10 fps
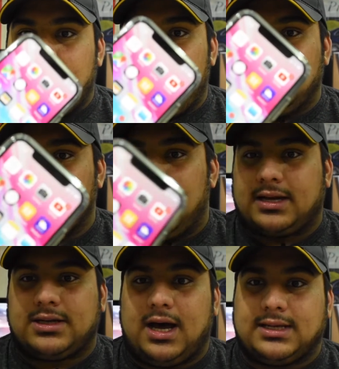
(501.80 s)

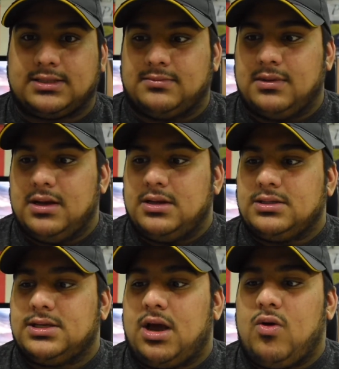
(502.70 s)
Unlocked. Awesome.
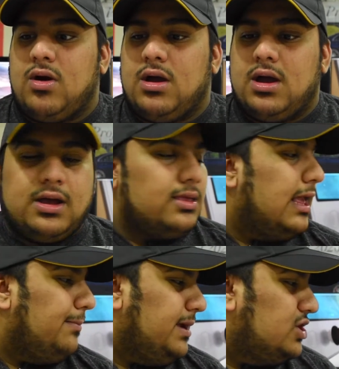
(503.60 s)
So
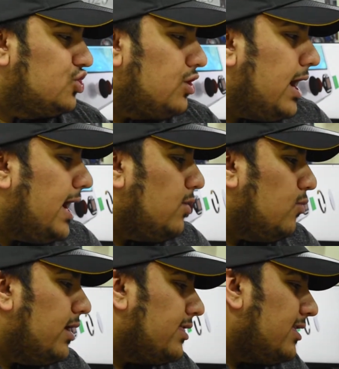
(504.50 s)
let me try
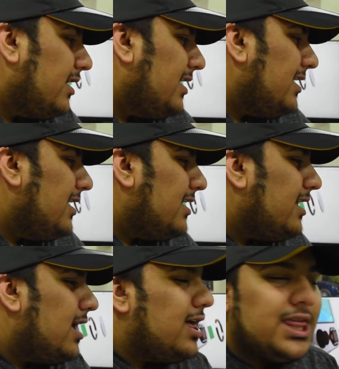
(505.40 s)
with
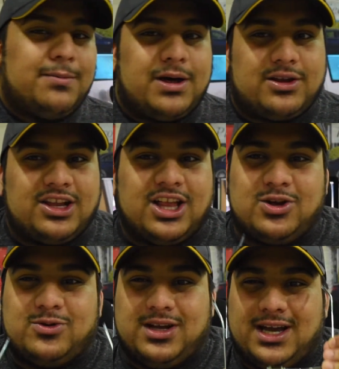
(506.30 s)
the mother
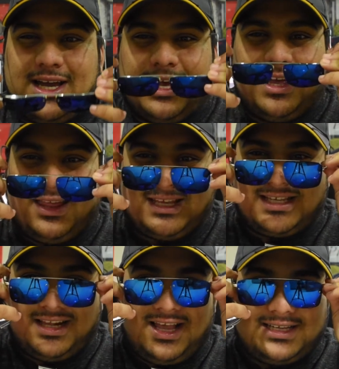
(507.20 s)
load, the
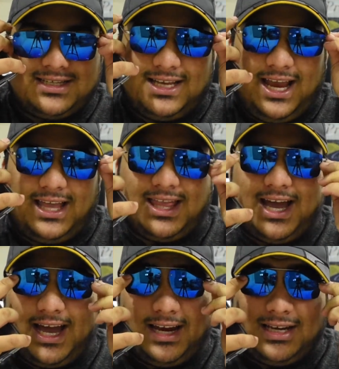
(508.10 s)
sunglasses and the
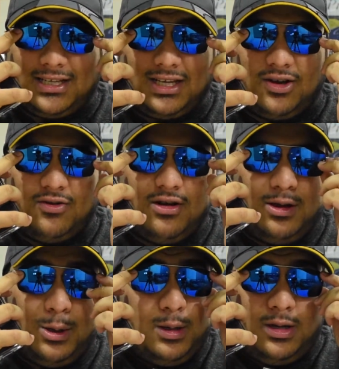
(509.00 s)
hat. So
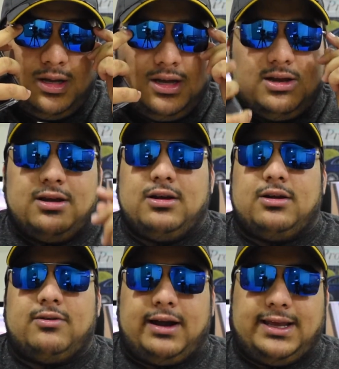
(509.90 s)

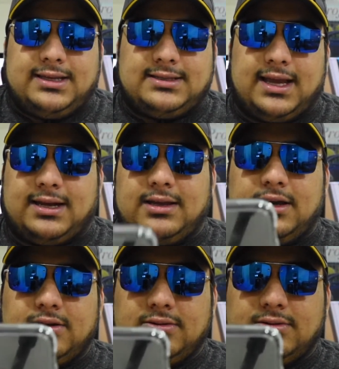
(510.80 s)
ready, set,
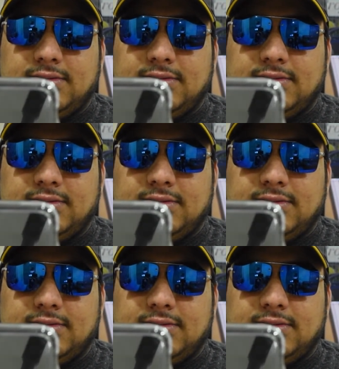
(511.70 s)
go.